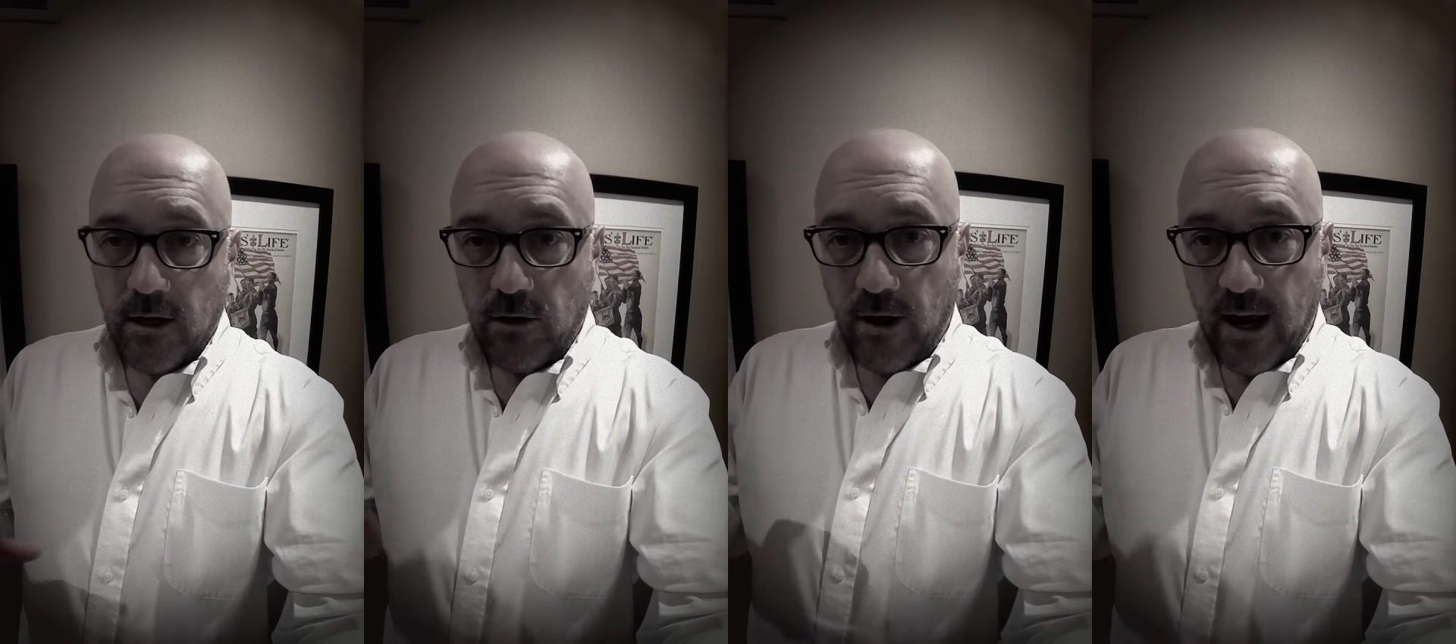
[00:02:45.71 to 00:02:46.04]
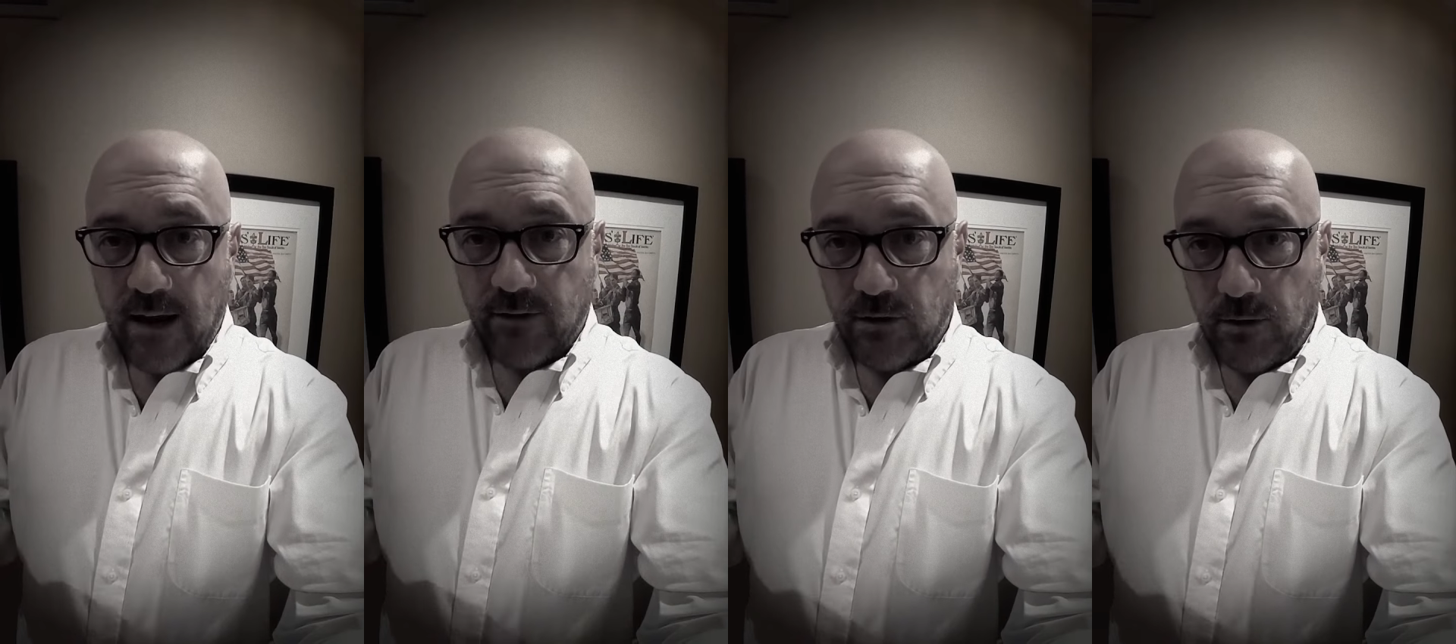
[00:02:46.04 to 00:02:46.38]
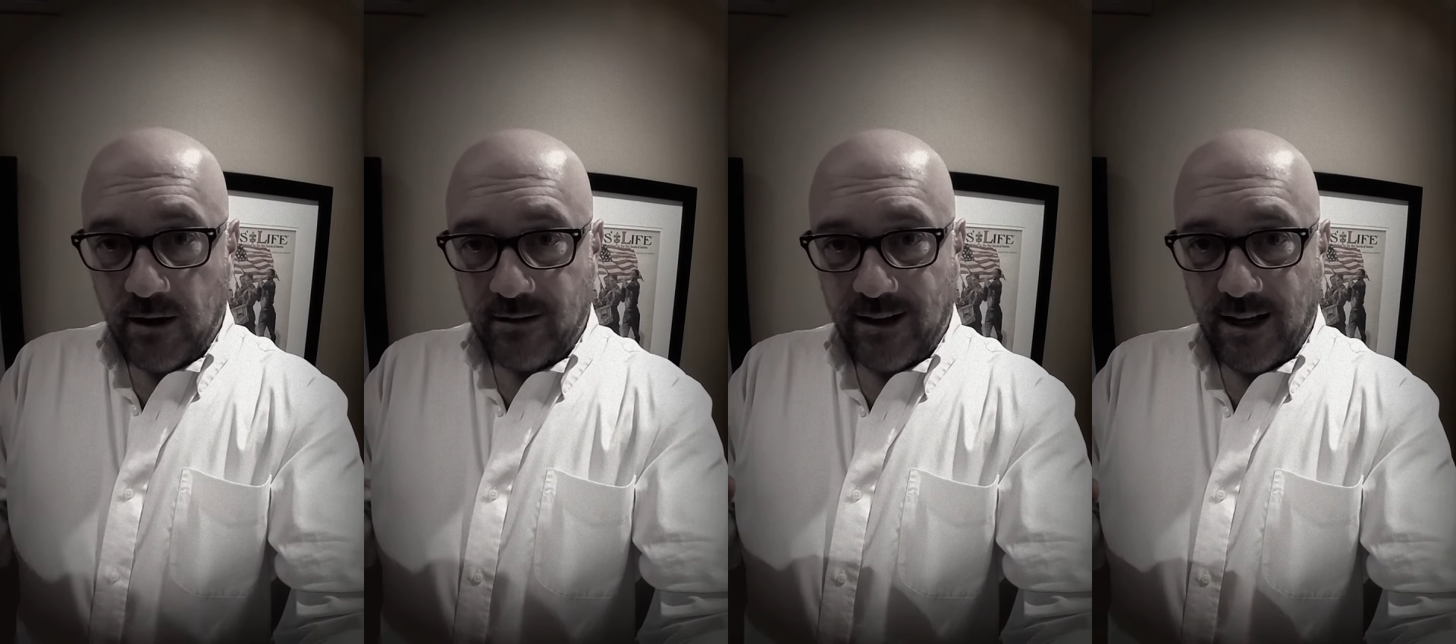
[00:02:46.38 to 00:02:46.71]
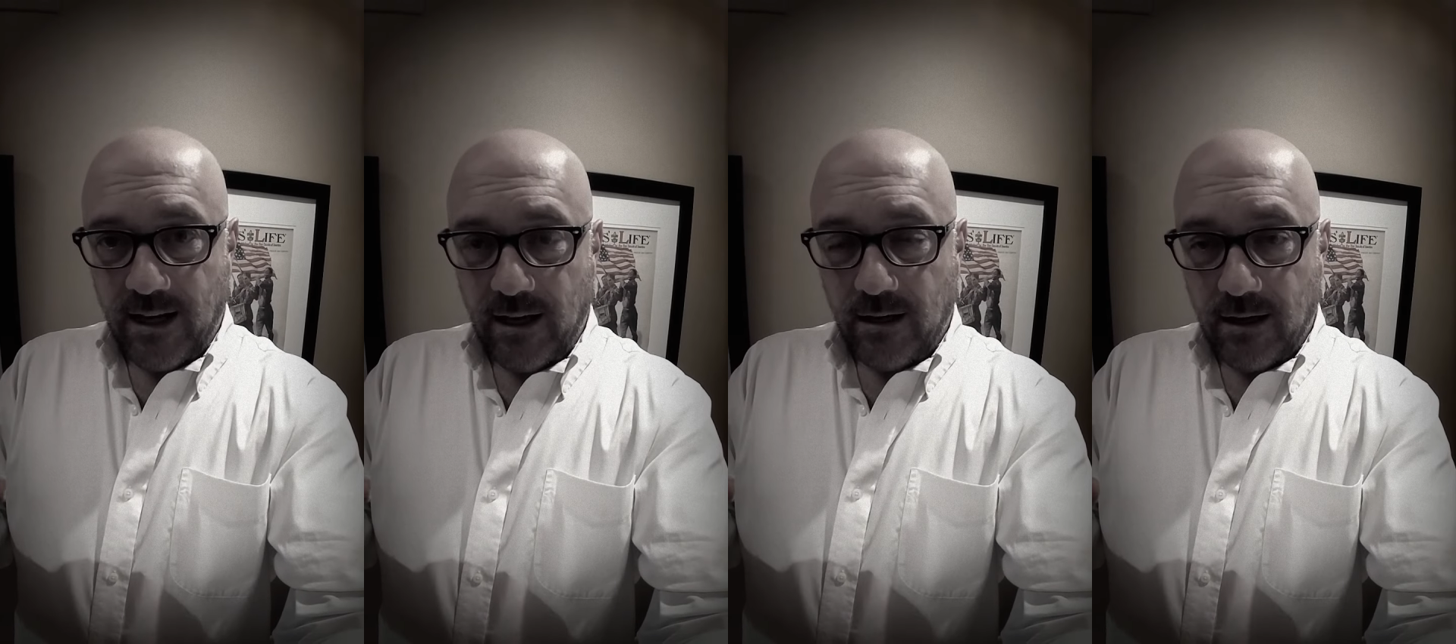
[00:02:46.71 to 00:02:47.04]
you have to, as
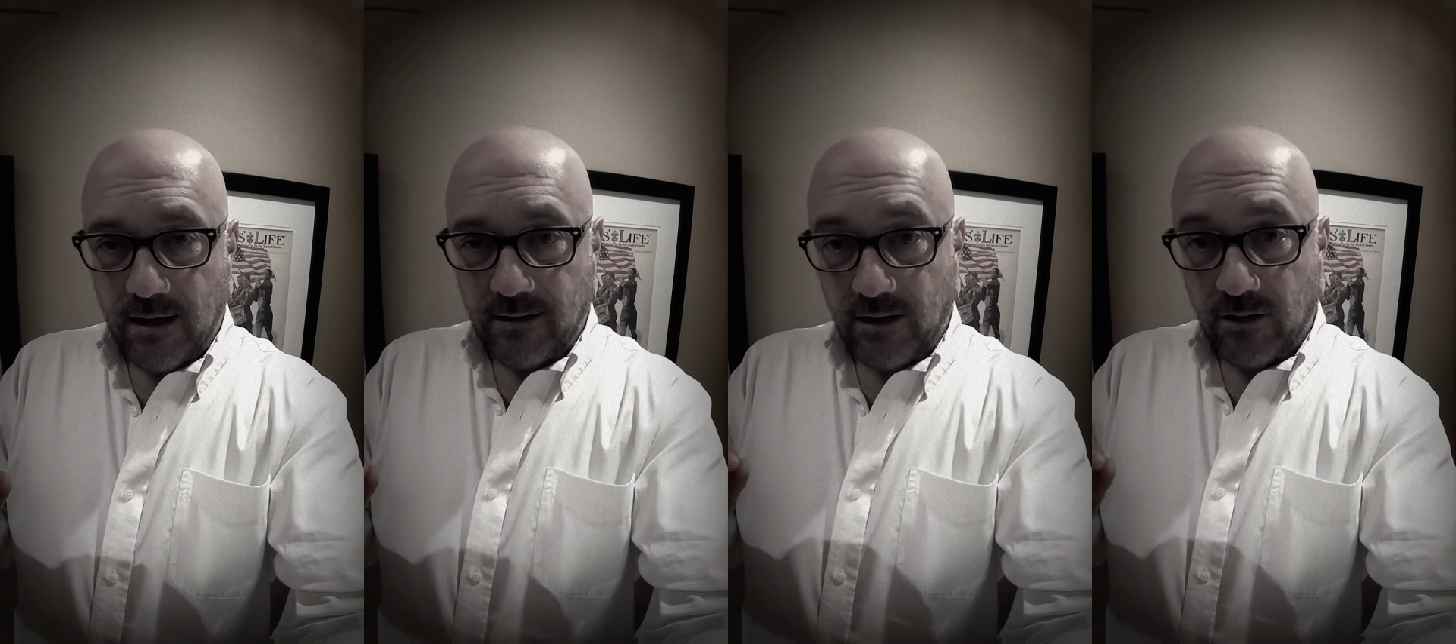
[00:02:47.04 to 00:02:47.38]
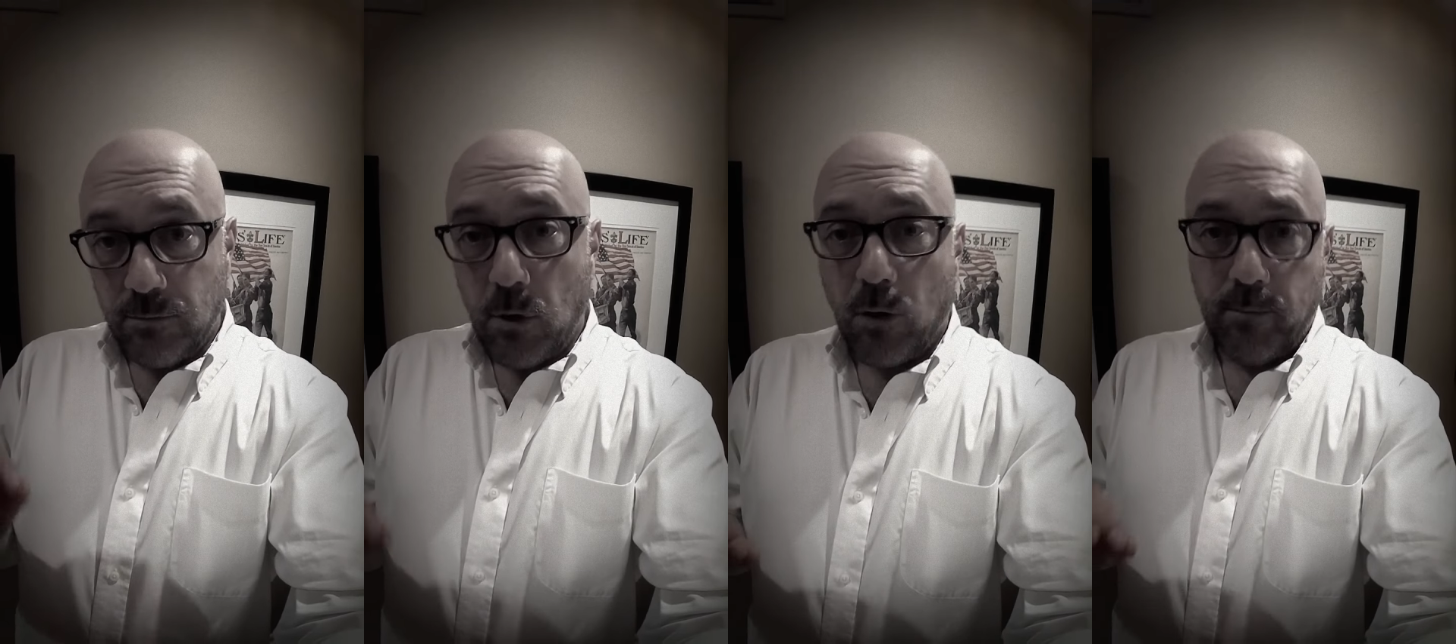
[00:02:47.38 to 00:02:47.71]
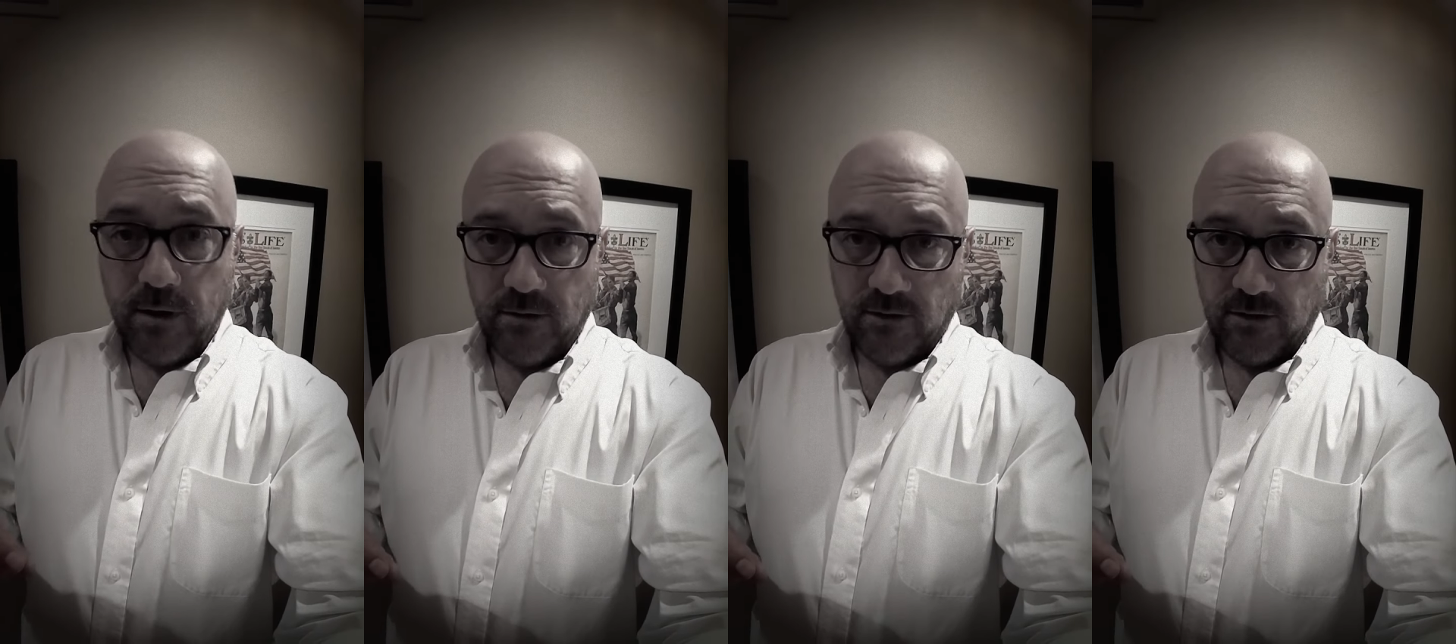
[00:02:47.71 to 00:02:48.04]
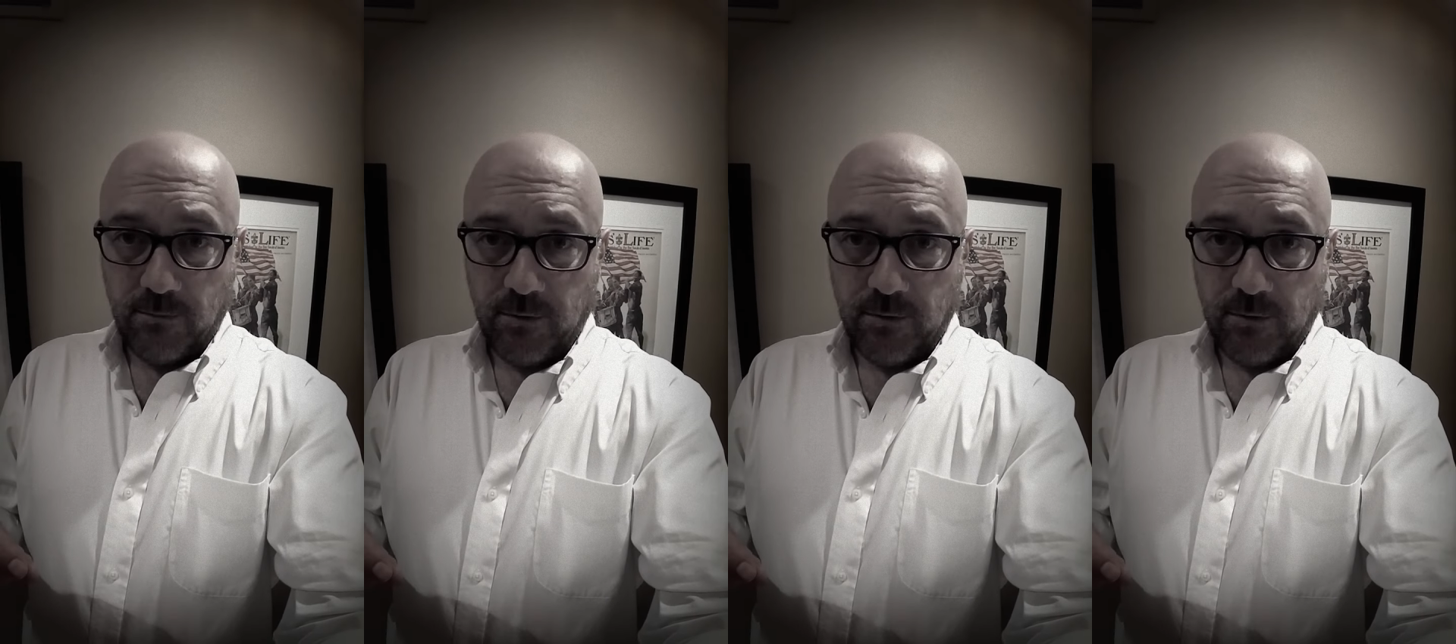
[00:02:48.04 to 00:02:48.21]
a, as a small business in